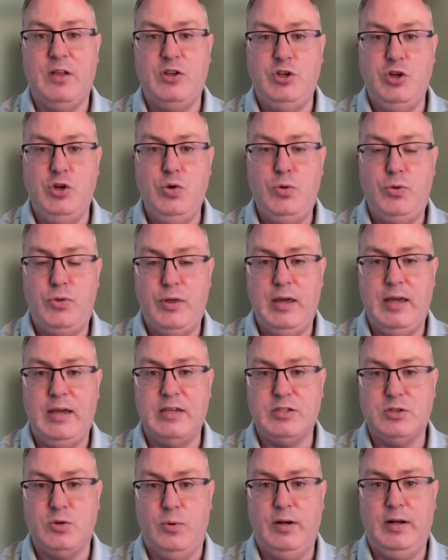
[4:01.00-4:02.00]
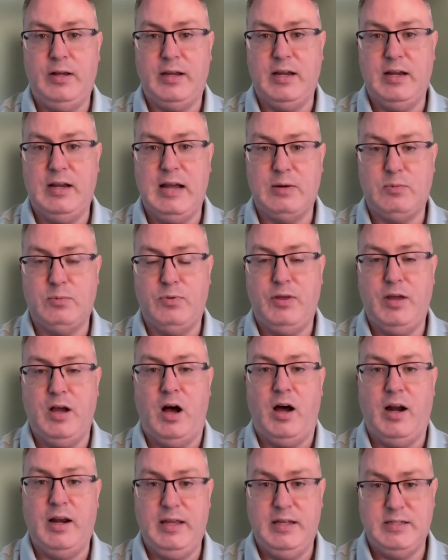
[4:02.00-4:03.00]
that you think is going to connect with the
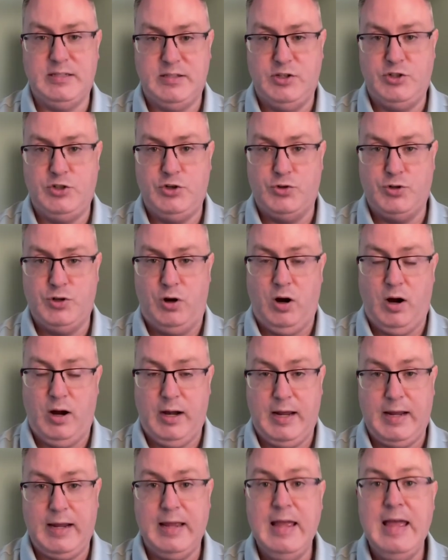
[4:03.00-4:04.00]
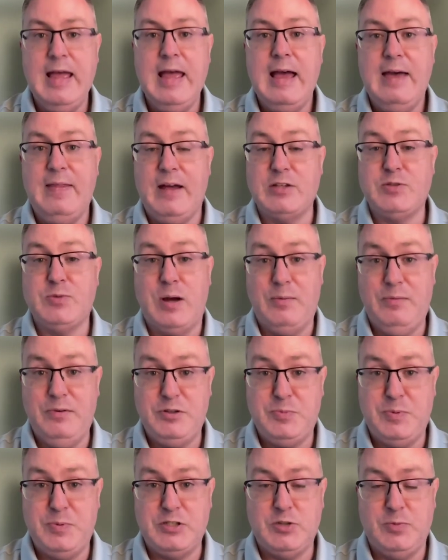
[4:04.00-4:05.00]
audience that you're targeting. And that's why we
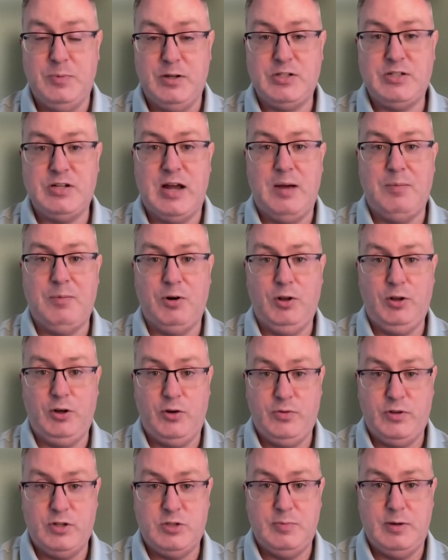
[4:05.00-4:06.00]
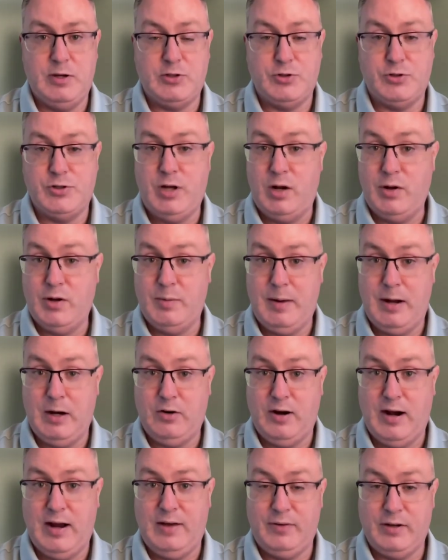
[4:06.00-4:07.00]
spent so much time earlier in the semester talking
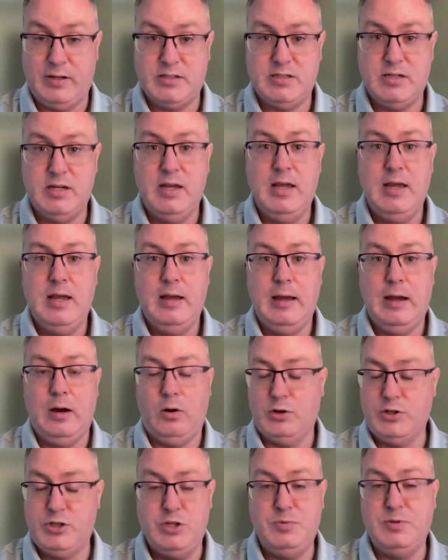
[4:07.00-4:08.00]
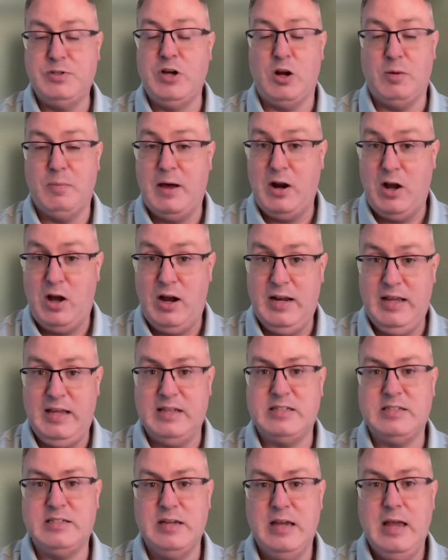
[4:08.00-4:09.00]
about graphics, or excuse me, talking about
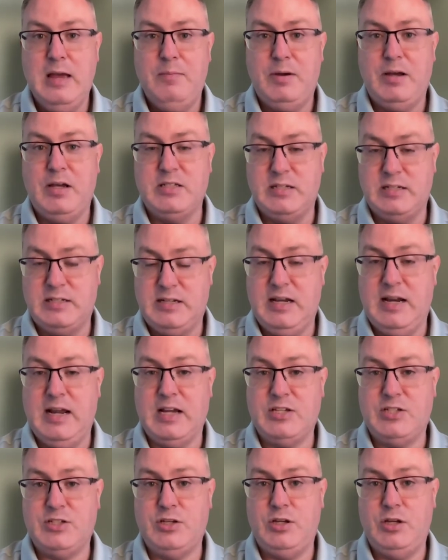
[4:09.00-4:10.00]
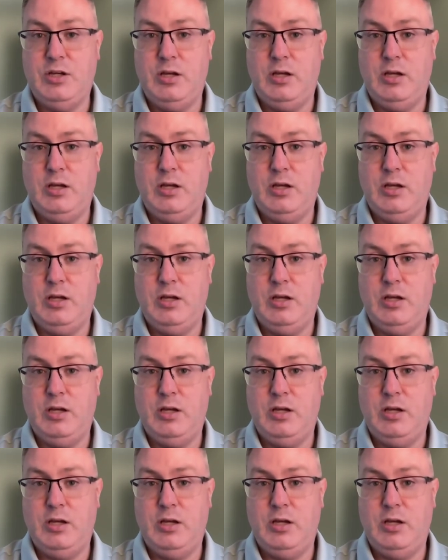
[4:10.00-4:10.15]
audience, because it connects